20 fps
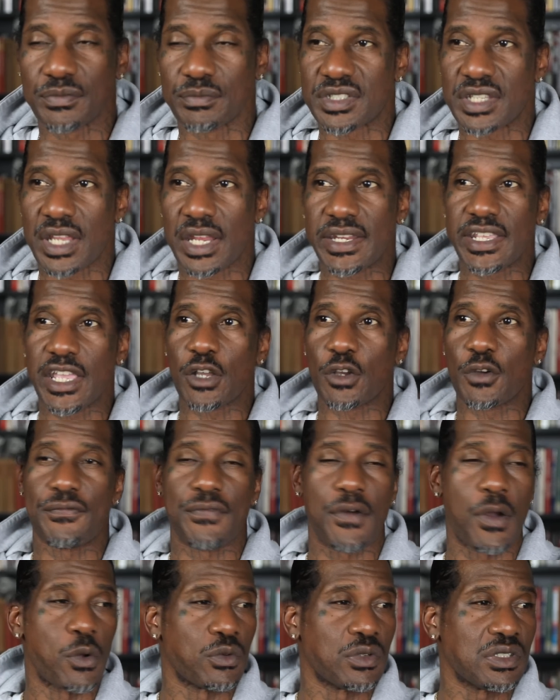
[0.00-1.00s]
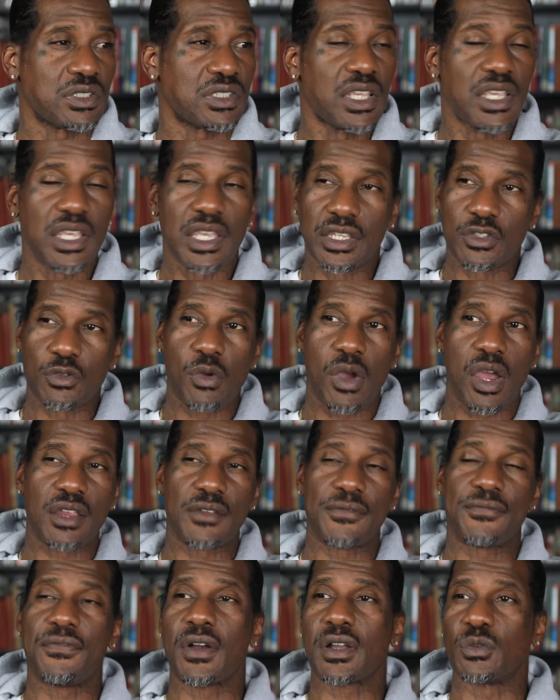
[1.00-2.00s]
from San Diego 40s, and you out
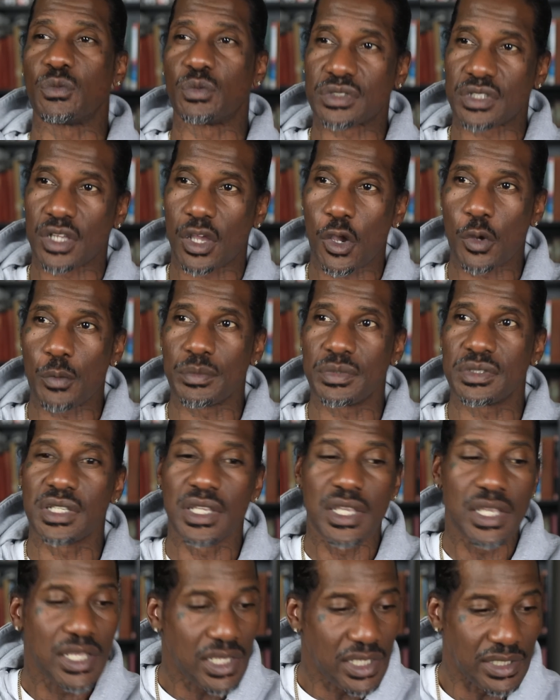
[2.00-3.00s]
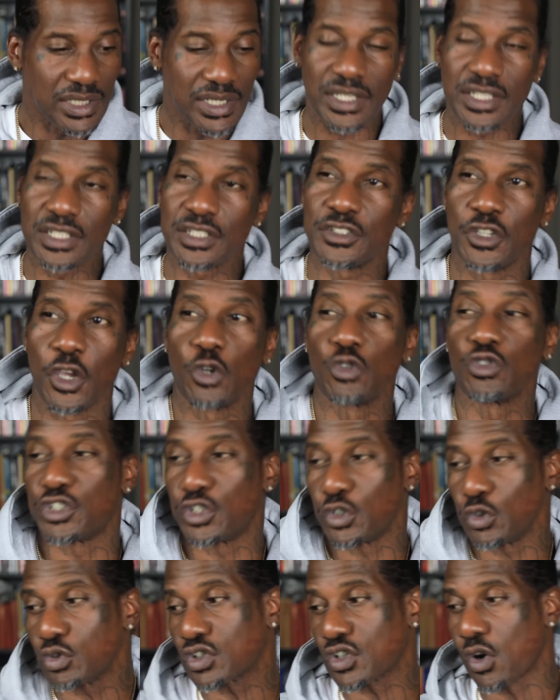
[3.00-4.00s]
here fucking with the homies, nigga, your
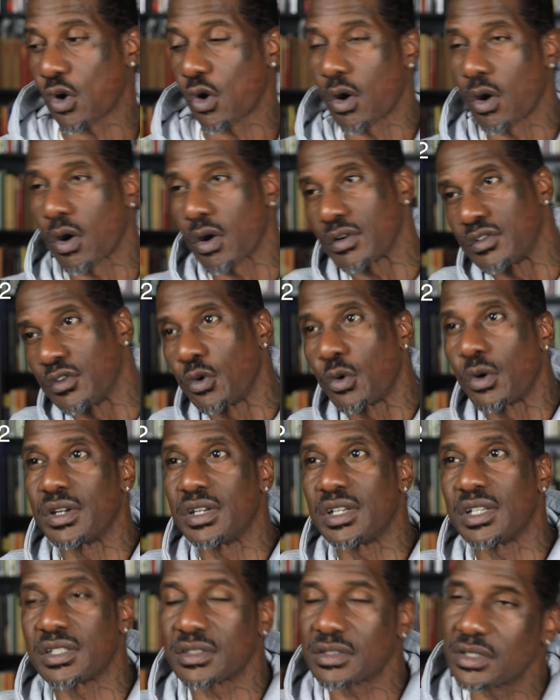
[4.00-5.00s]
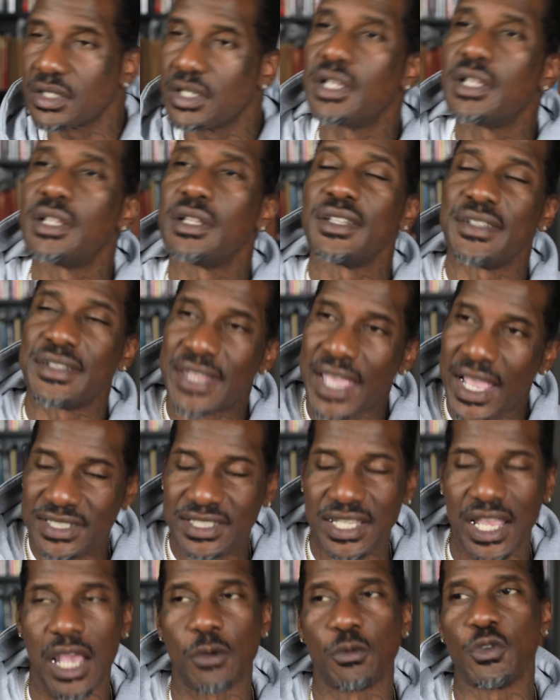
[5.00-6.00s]
juice card, knowing niggas,
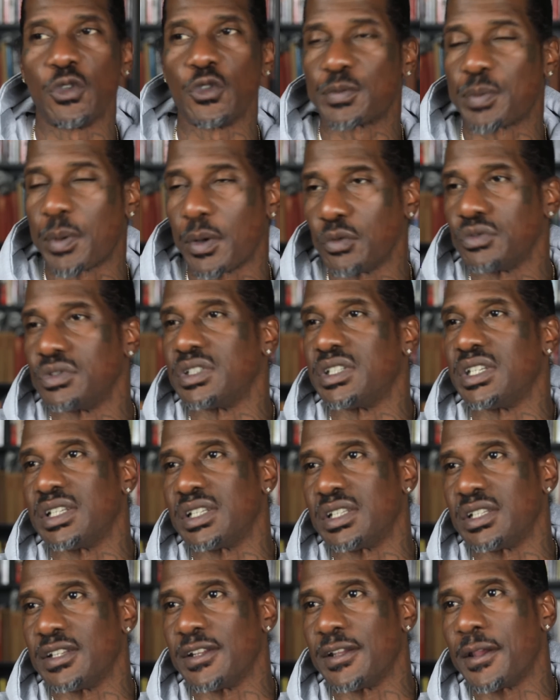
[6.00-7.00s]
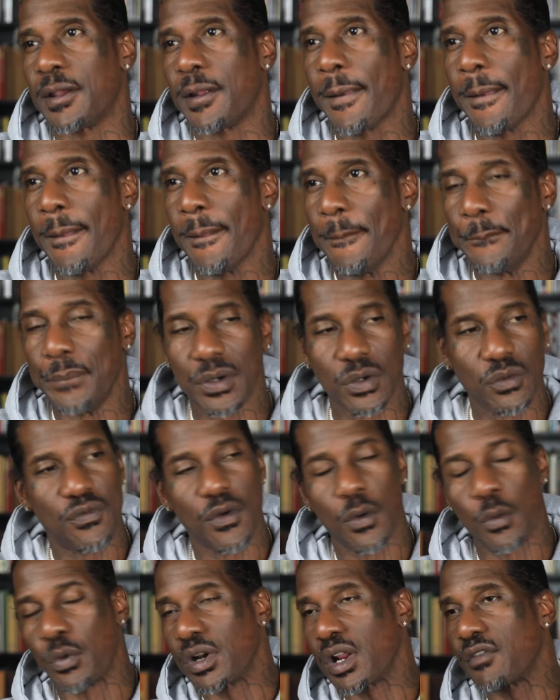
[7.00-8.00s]
that's how we was supposed to get in. But
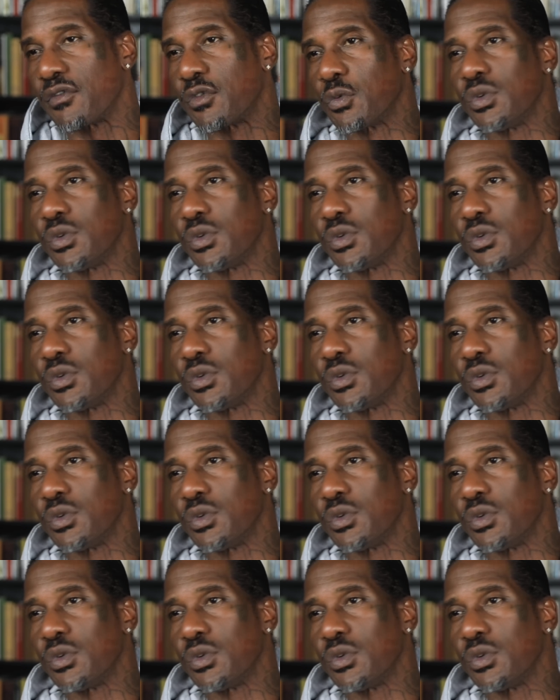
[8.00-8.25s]
for whatever